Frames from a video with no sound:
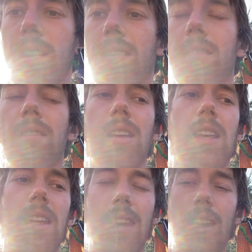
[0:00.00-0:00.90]
didn't
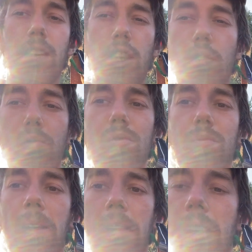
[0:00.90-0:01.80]
get
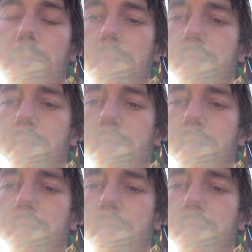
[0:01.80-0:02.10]
huge, but I think it was